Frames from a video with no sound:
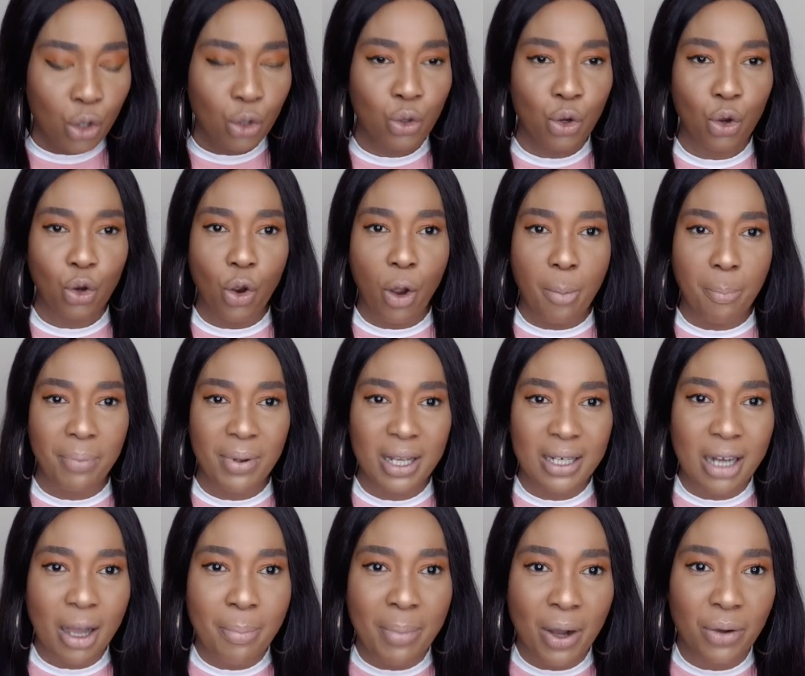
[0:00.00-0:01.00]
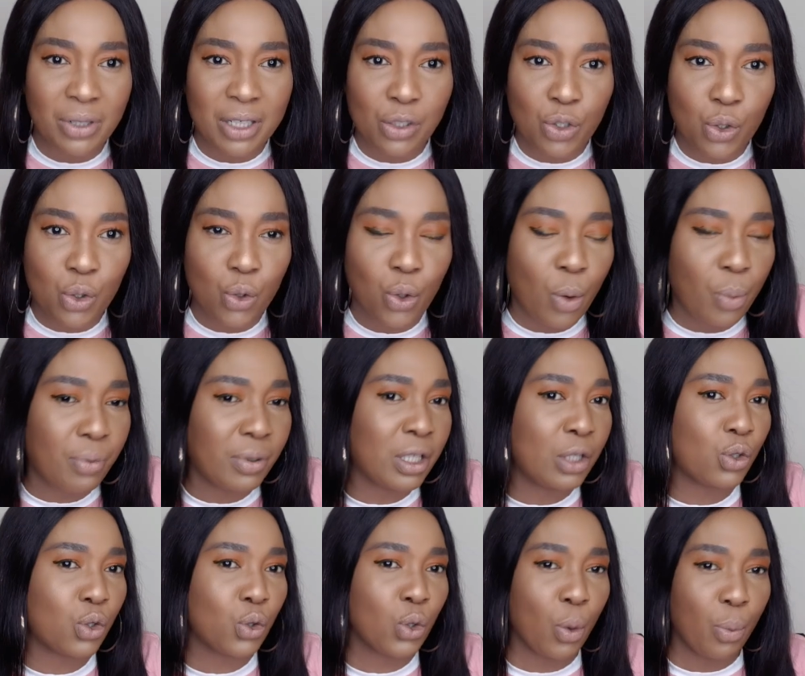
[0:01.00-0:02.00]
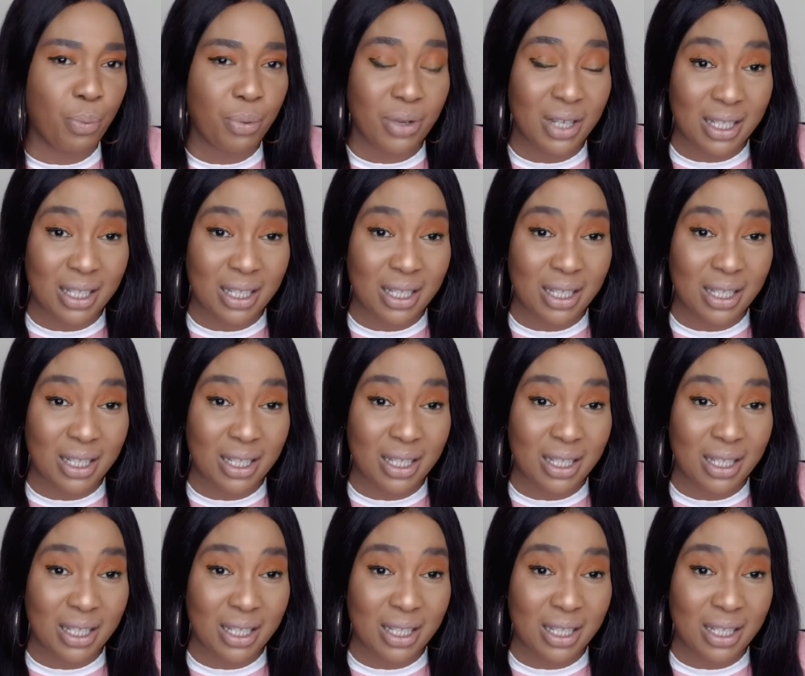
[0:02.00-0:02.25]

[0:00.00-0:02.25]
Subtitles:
No complaint about the soap. The soap